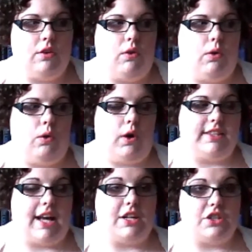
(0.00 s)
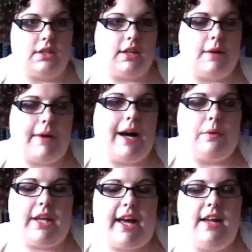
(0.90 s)
or has actually come
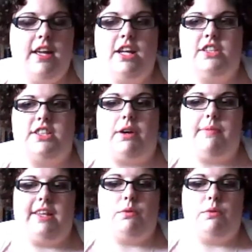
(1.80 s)
out yet. So I'm either